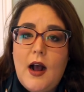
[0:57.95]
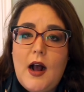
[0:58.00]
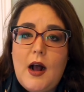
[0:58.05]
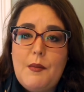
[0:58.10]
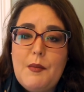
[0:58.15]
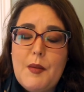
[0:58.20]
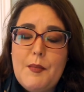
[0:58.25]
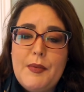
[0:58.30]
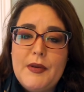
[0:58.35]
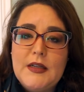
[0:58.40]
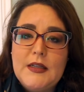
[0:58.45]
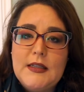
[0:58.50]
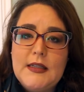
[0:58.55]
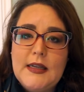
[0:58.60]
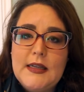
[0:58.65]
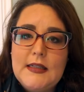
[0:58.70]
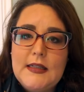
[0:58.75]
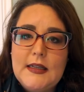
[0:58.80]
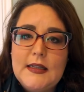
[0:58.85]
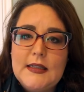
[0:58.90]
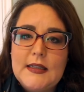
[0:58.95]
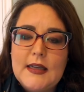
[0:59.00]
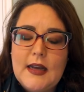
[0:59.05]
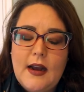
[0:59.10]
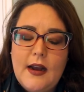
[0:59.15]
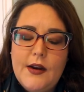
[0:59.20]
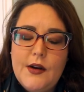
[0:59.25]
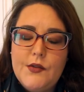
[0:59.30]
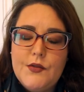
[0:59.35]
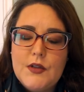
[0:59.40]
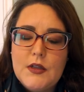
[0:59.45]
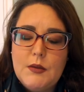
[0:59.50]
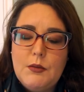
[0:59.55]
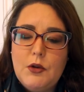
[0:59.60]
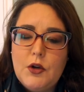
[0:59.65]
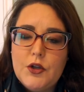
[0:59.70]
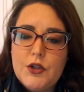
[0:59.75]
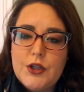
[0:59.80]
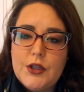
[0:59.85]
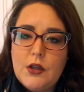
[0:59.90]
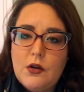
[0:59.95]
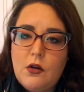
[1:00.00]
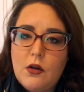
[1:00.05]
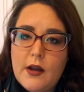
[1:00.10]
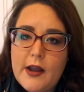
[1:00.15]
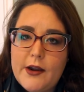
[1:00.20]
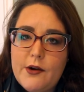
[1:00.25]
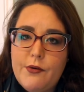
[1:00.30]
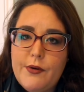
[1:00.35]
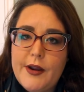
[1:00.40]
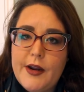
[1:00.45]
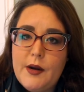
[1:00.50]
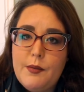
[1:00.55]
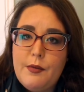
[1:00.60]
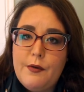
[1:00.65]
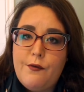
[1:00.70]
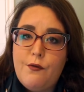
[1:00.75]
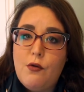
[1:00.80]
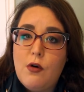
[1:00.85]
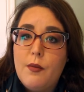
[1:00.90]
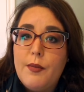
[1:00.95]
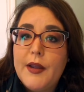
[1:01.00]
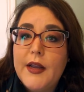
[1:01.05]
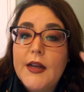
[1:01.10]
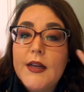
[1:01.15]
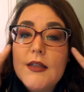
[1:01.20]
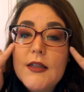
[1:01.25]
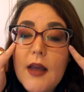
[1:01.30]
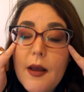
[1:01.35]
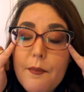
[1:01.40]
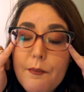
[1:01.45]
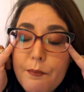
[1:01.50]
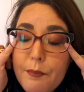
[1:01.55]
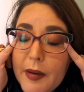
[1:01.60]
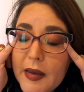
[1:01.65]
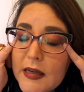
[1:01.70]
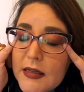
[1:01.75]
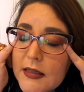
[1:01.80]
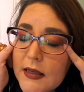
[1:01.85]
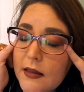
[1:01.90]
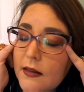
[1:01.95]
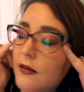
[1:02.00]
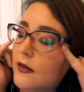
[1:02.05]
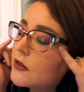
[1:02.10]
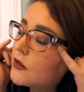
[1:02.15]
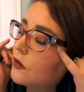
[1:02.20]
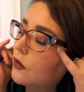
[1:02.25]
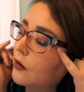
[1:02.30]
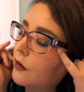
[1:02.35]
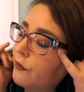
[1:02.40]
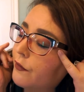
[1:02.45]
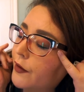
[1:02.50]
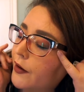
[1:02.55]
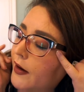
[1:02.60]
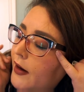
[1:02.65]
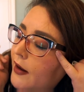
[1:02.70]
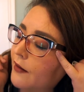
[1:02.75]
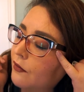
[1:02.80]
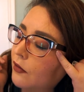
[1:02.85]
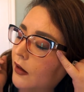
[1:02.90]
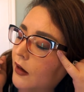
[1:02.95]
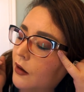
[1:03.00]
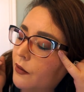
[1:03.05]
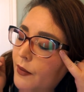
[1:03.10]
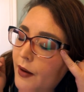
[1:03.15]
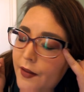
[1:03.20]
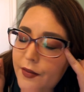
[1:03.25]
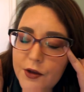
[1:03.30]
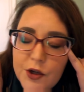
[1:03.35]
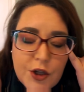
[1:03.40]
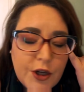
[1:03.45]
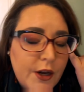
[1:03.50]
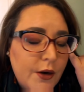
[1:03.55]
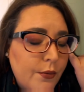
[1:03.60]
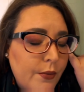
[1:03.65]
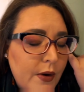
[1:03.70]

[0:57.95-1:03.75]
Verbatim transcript: Um, but since it's kind of similar to the look I created before, because I'm basing this look very heavily around the shade